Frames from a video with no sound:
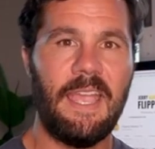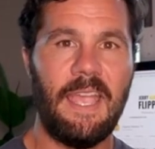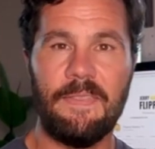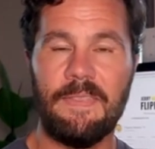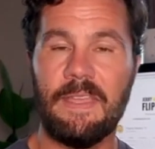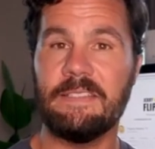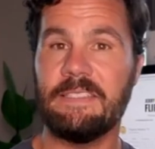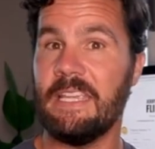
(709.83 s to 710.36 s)

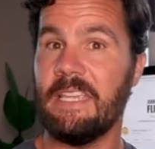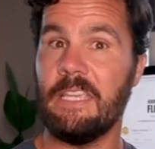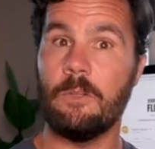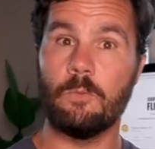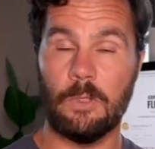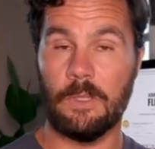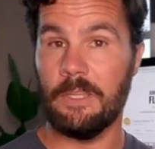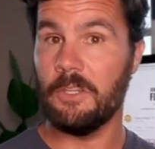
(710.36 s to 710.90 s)
and then
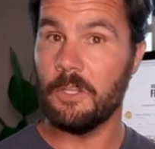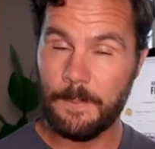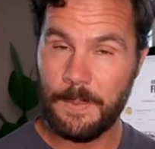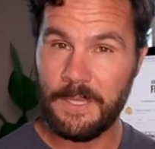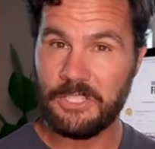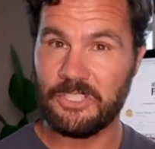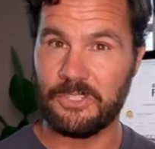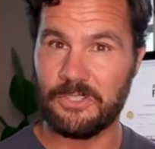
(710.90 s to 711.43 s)
taking really good
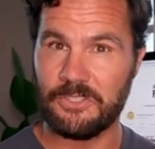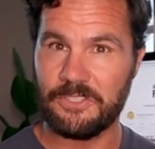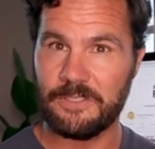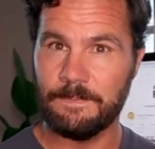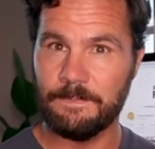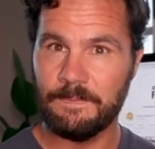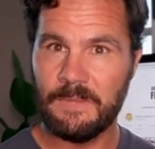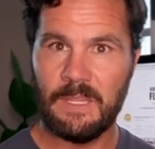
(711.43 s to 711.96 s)
pictures.